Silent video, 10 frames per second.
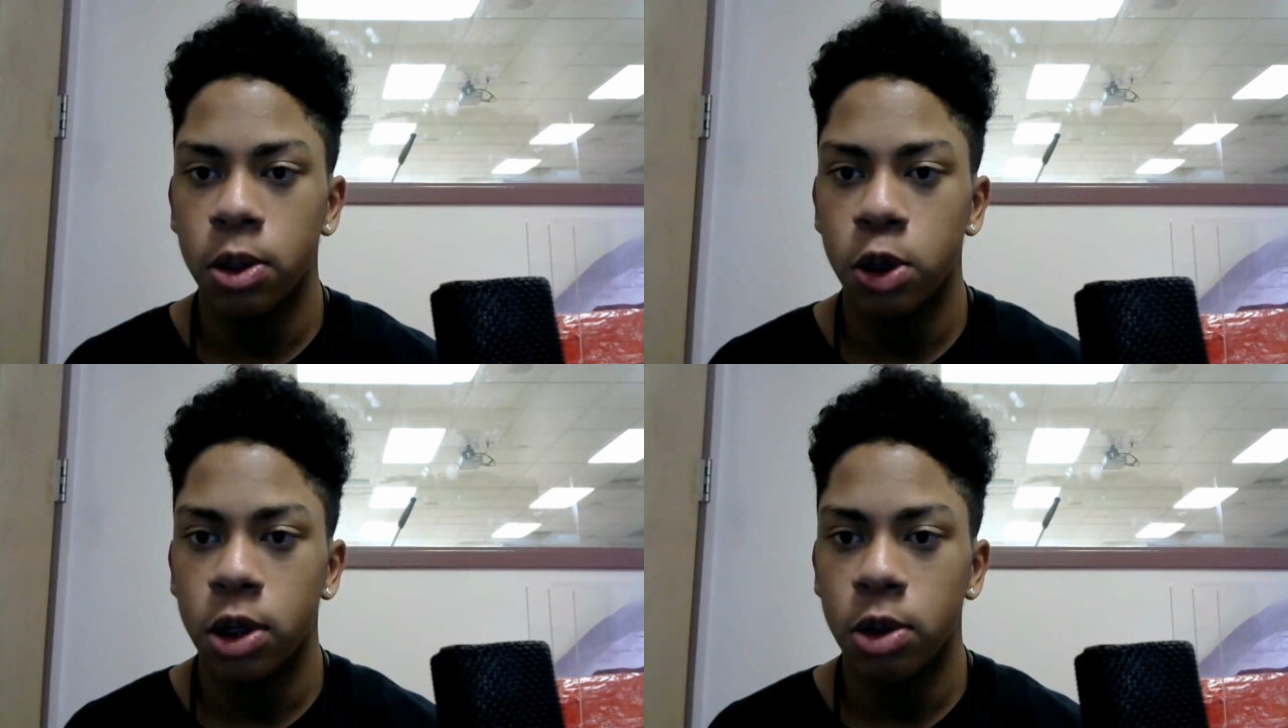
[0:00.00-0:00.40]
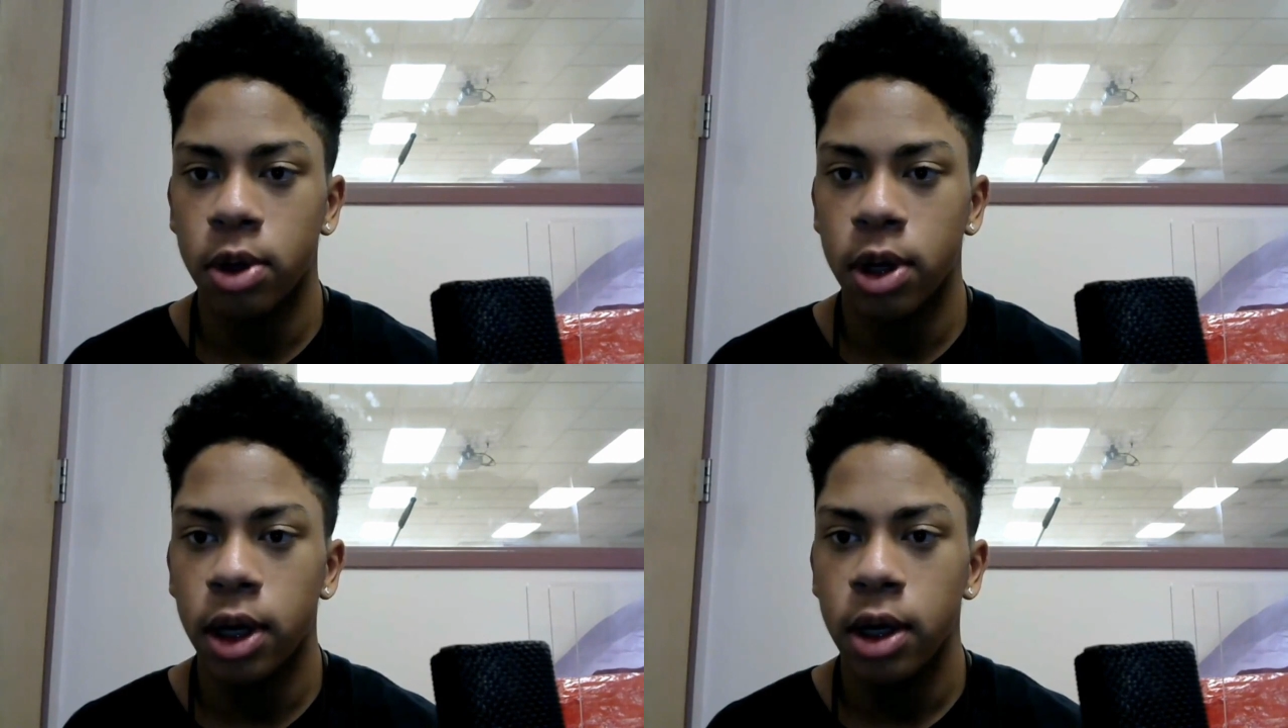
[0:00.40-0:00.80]
Don't just
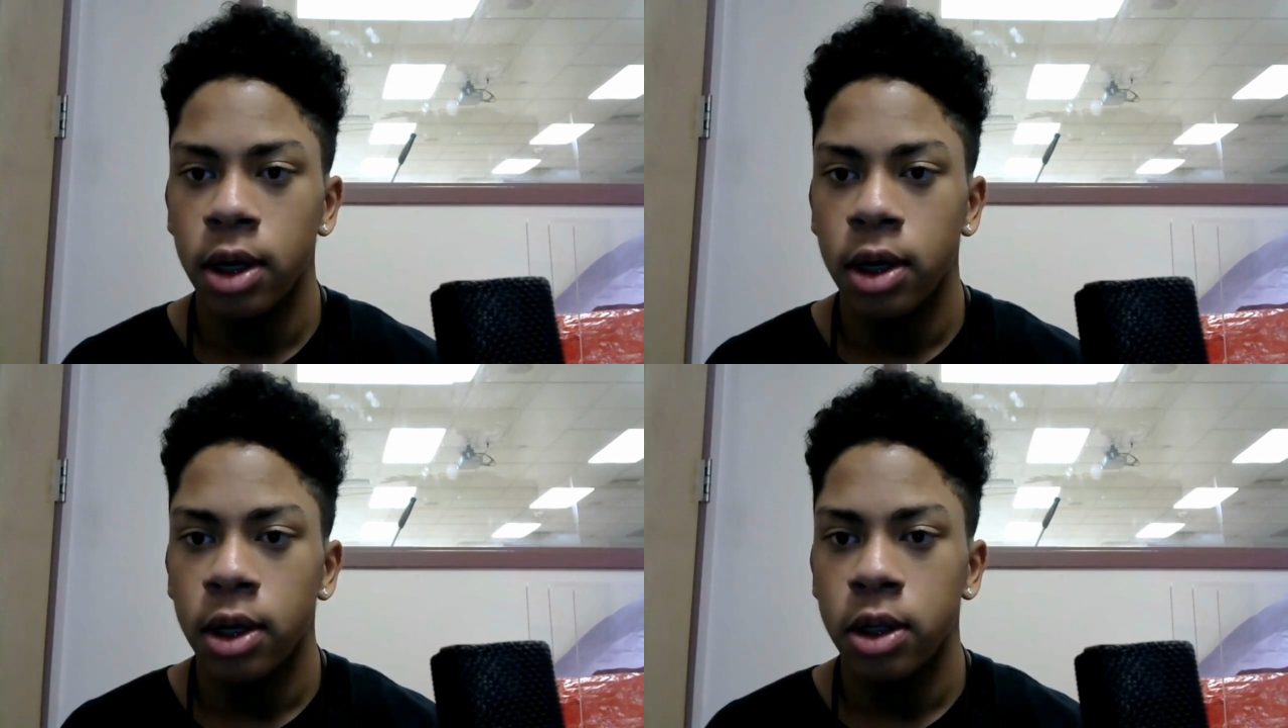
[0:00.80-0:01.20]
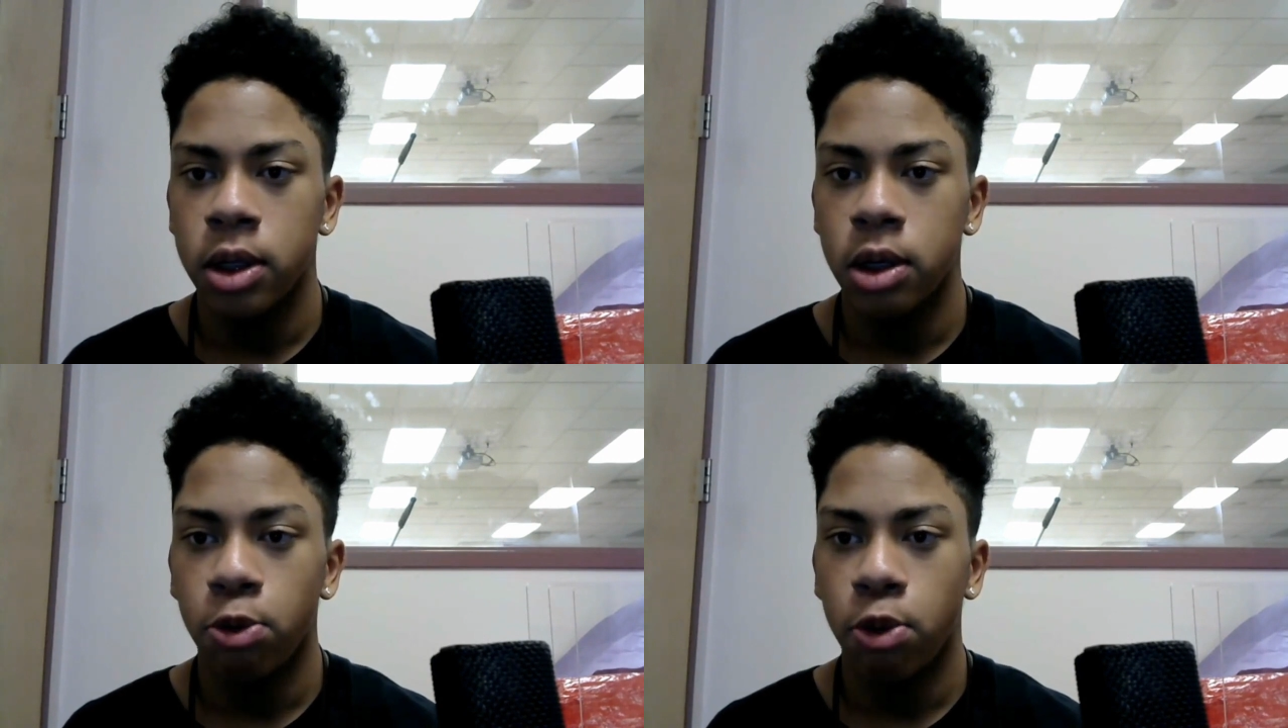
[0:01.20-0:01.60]
wait
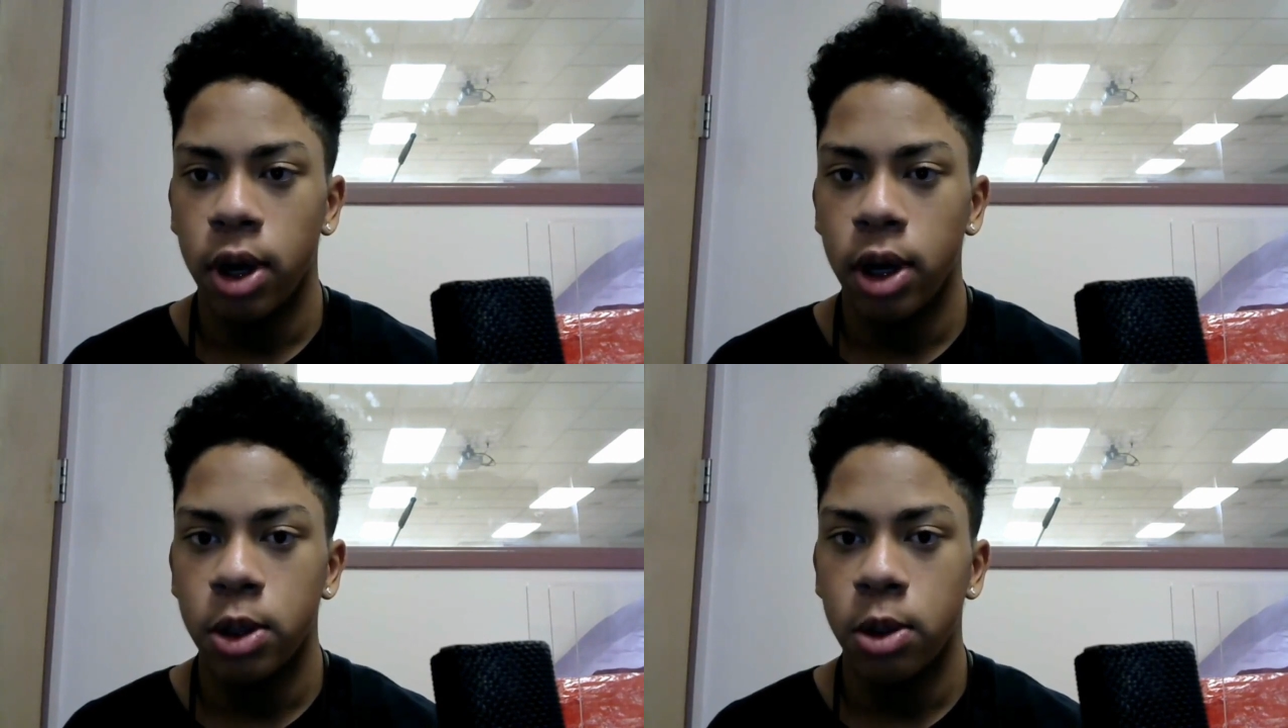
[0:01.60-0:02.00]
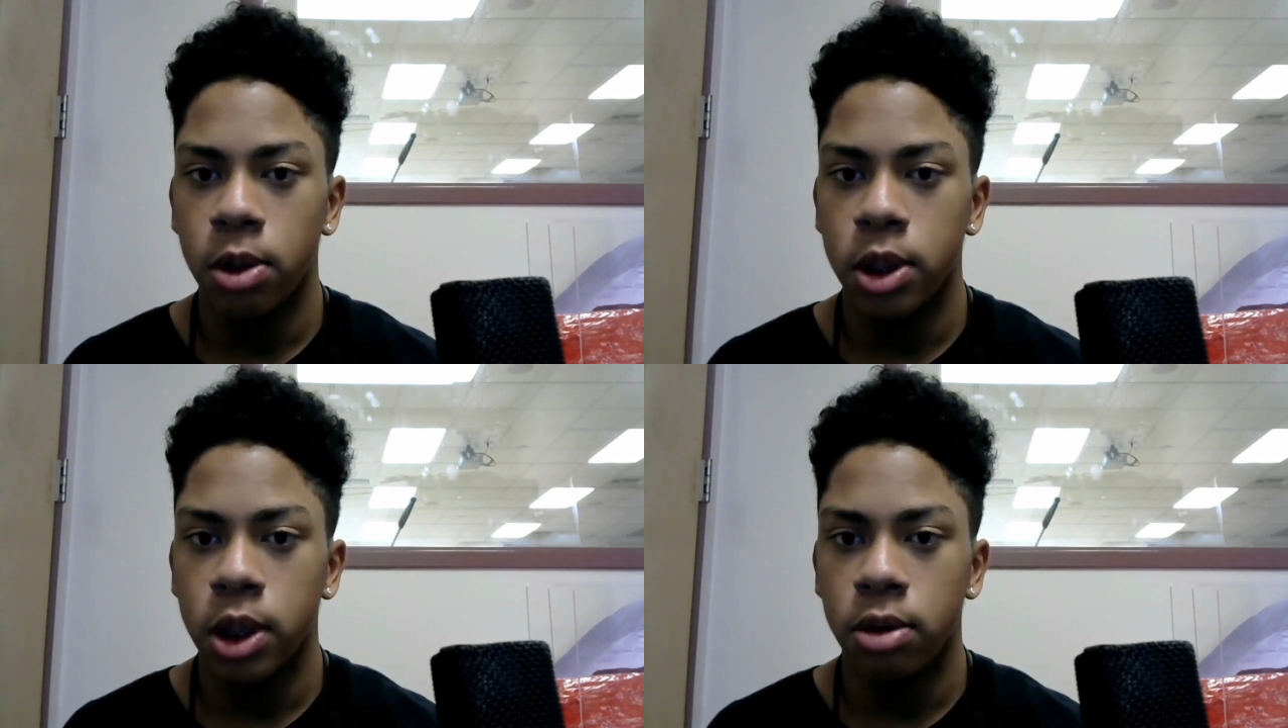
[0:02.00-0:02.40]
until the price
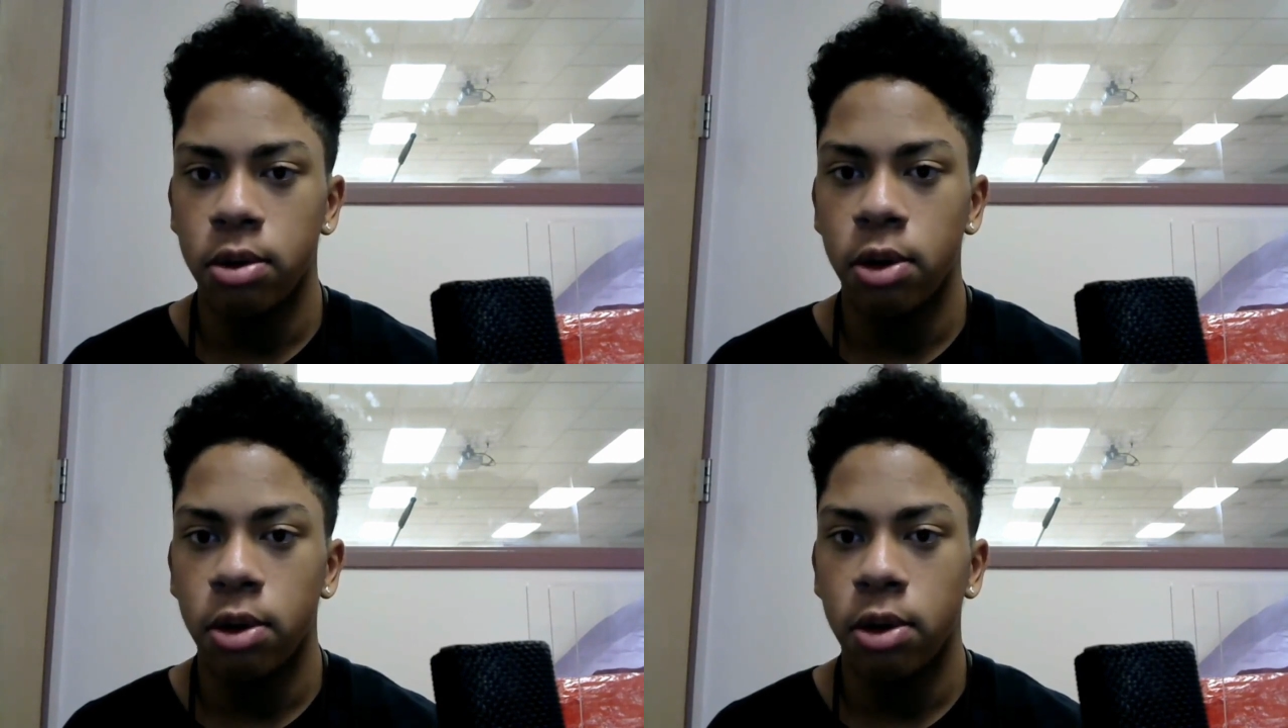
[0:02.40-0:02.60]
goes up.